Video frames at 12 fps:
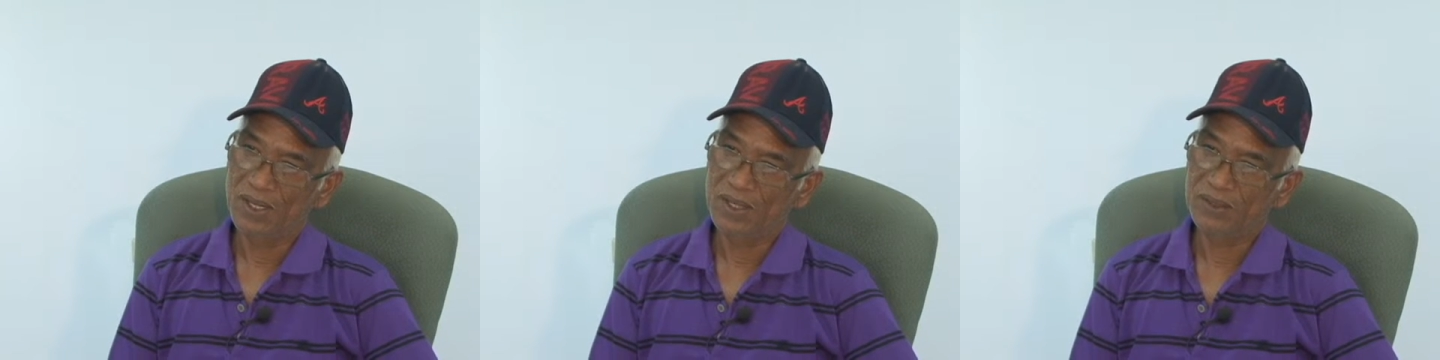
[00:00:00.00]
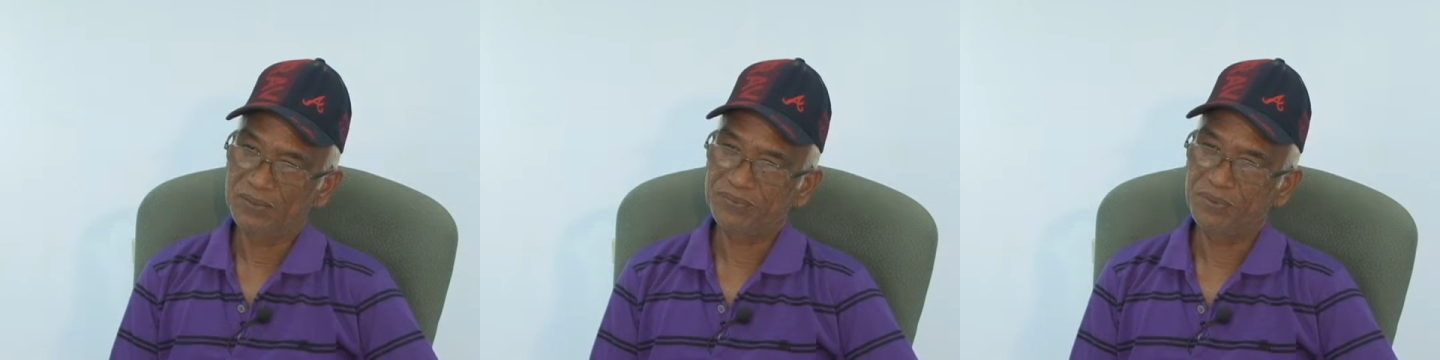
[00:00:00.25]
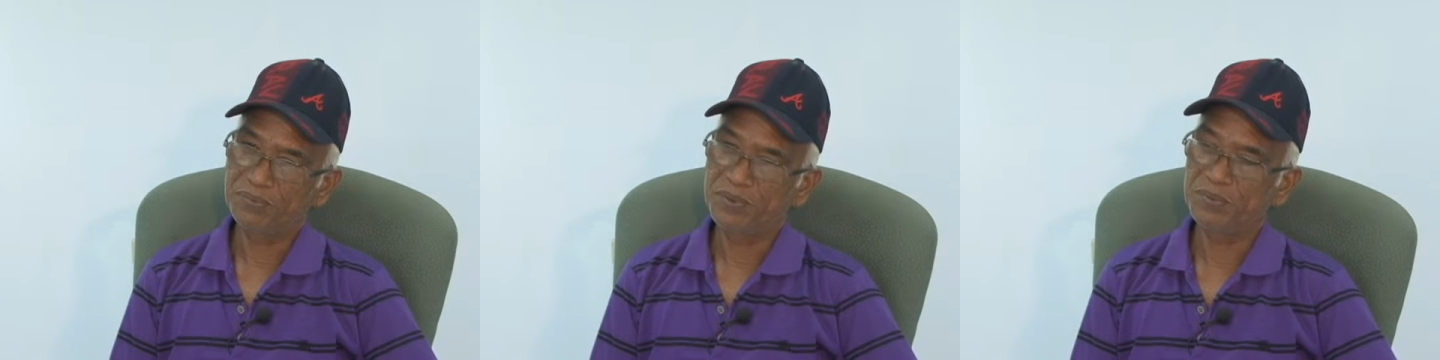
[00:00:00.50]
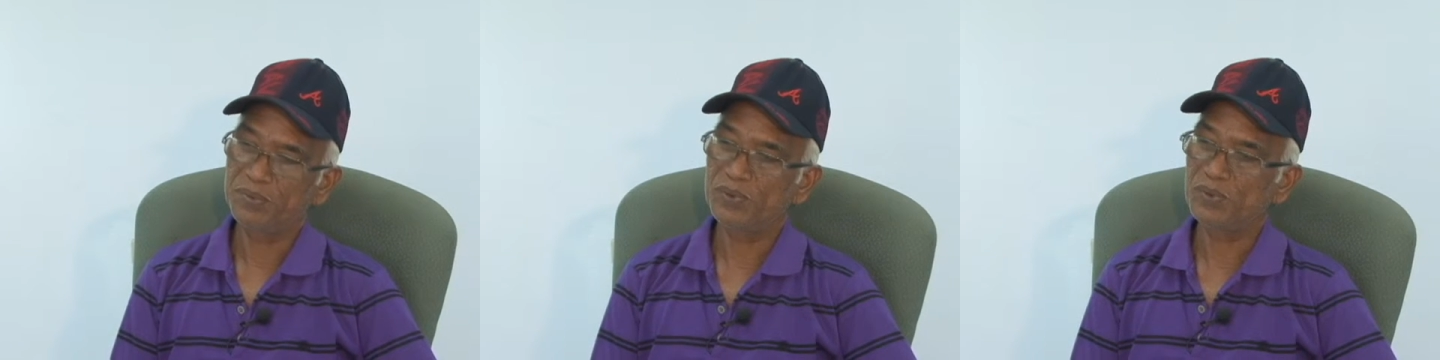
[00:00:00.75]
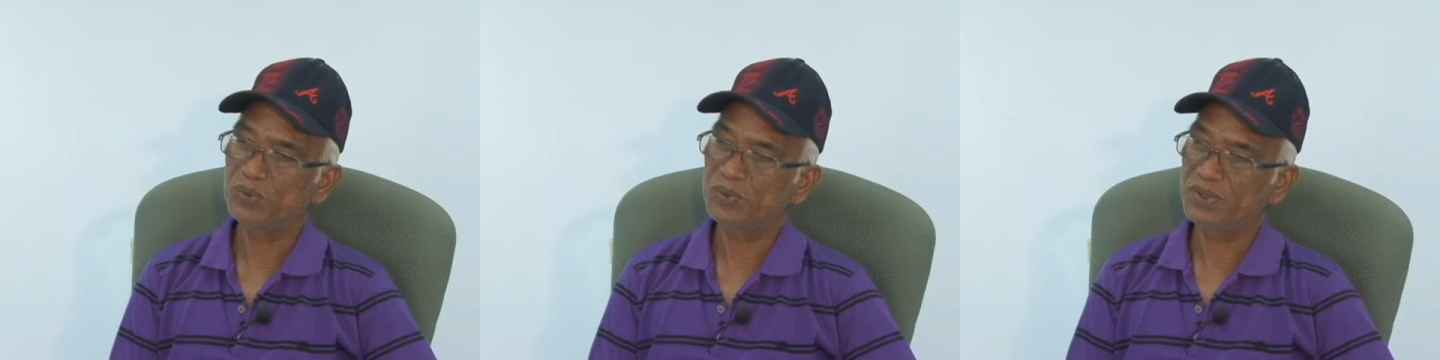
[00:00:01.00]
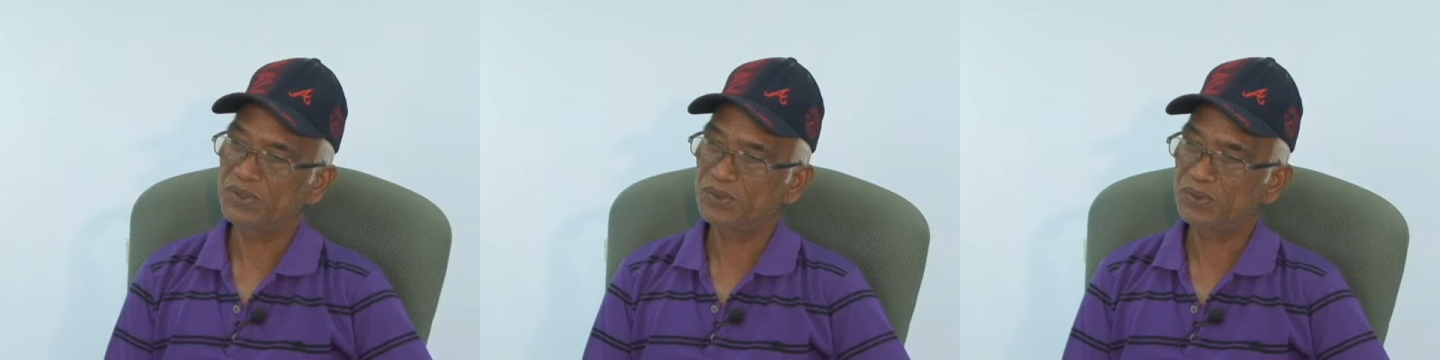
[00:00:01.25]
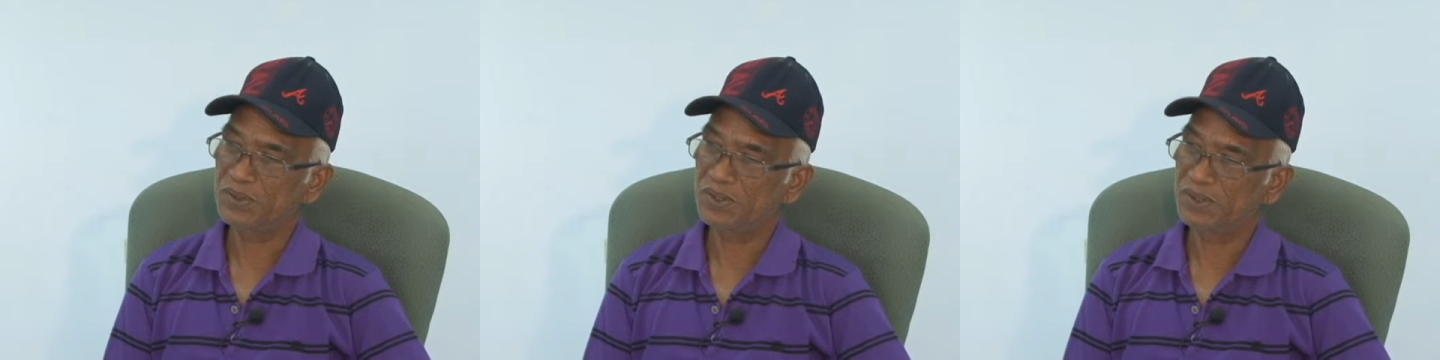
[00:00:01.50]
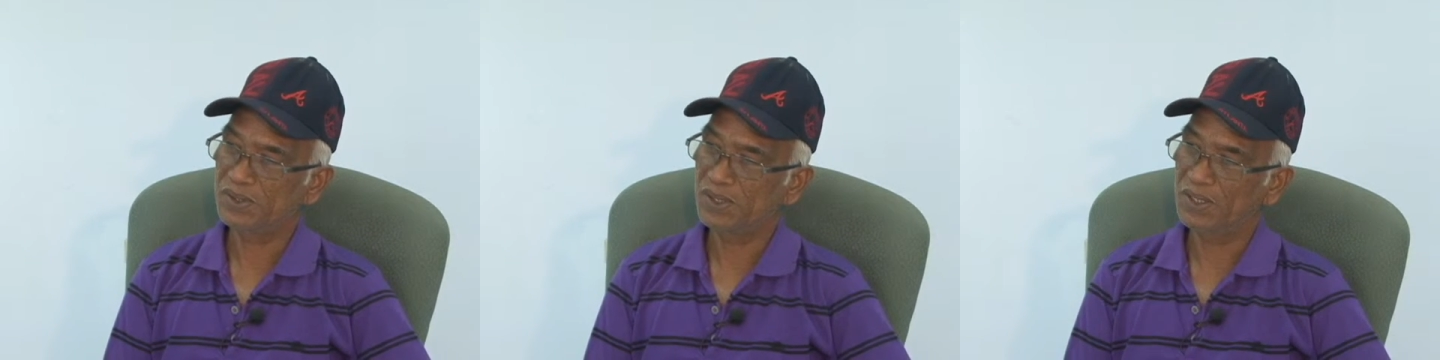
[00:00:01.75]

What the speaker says: And for people who didn't take it,